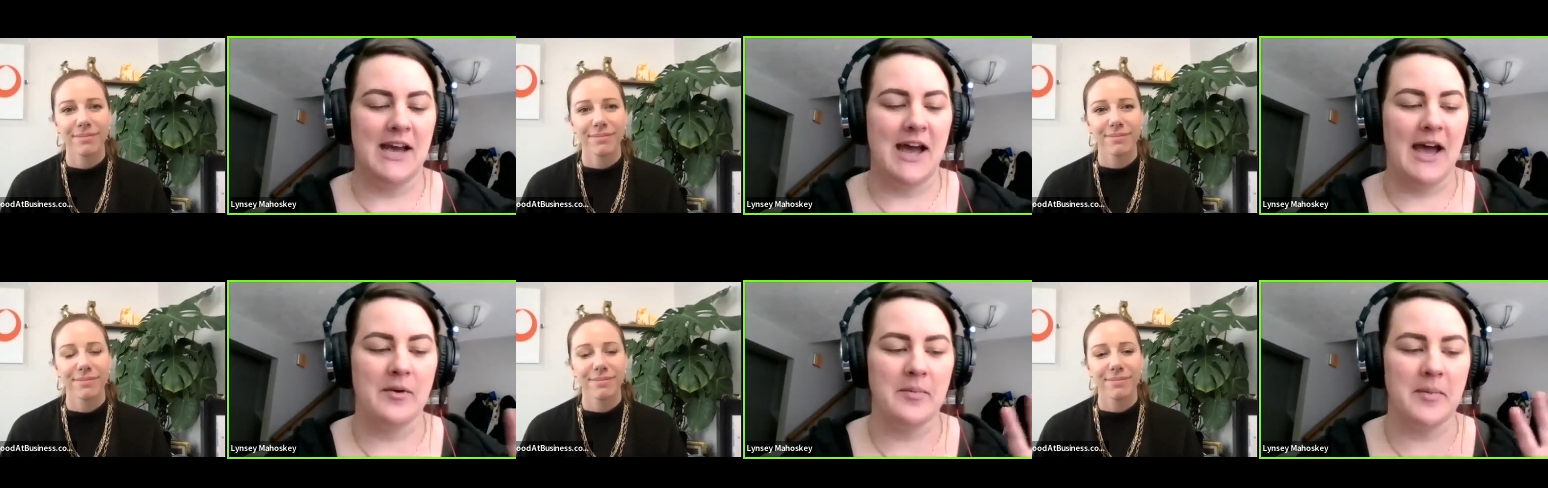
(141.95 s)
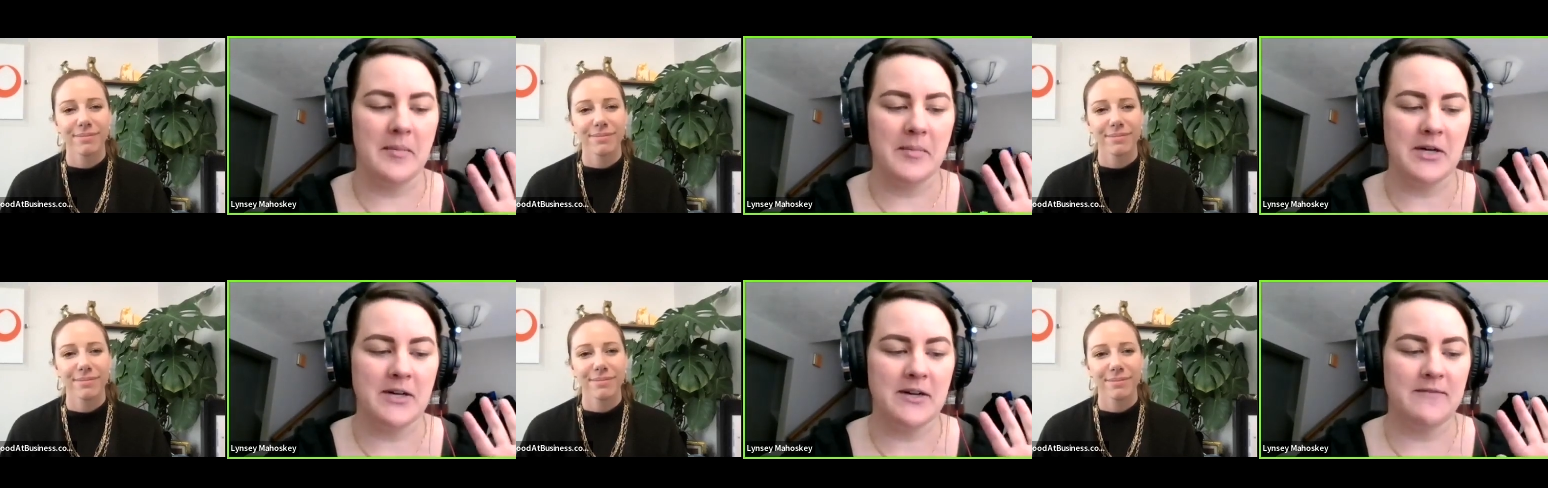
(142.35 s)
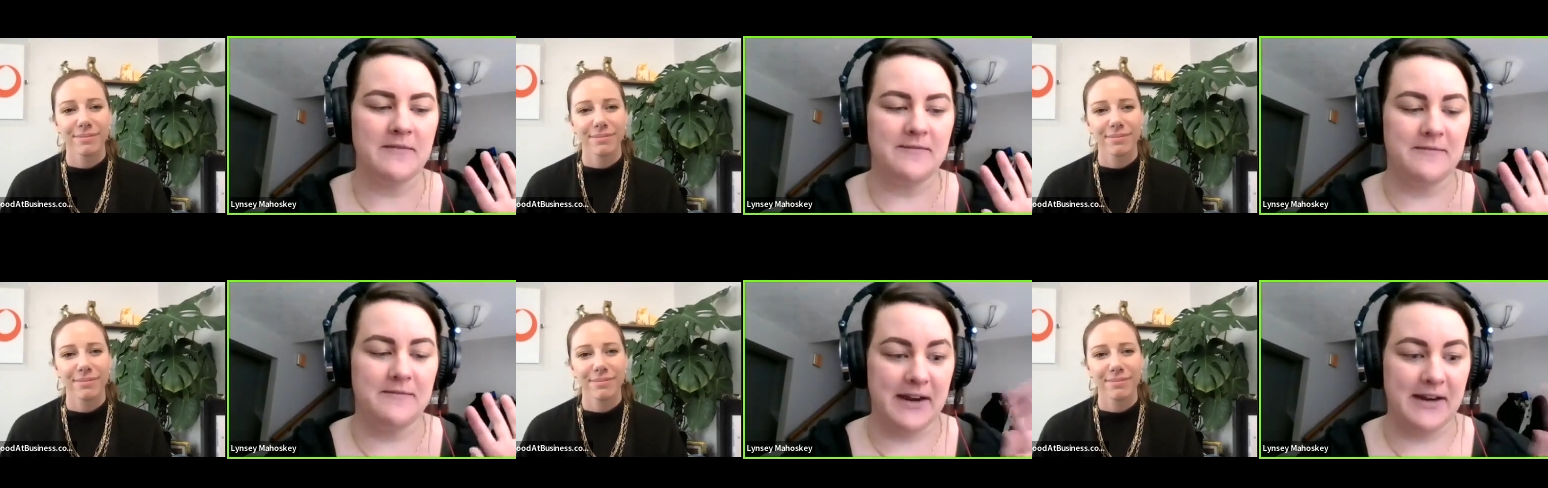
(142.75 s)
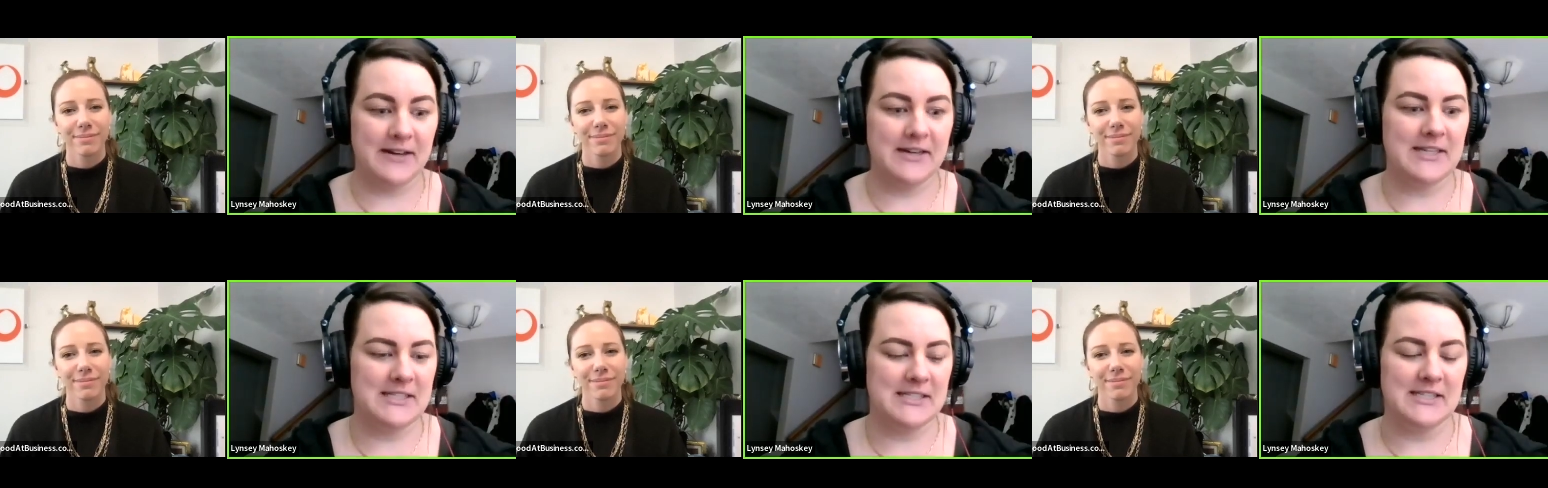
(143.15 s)
Speaker 1: I remember
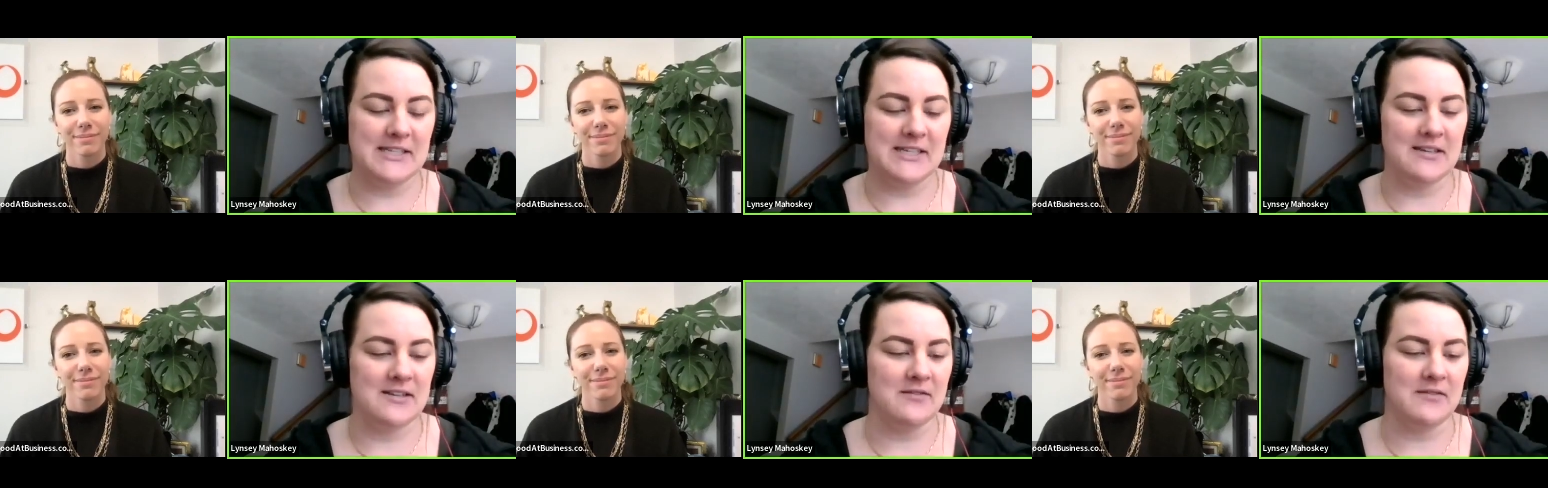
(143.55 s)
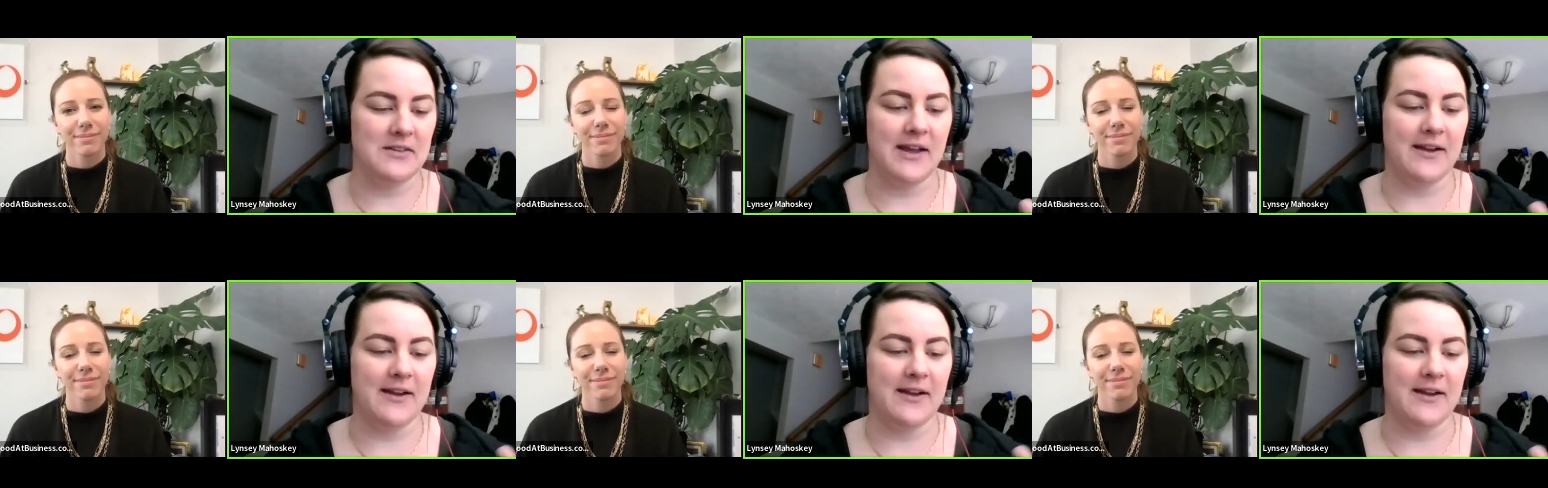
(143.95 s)
very distinctively,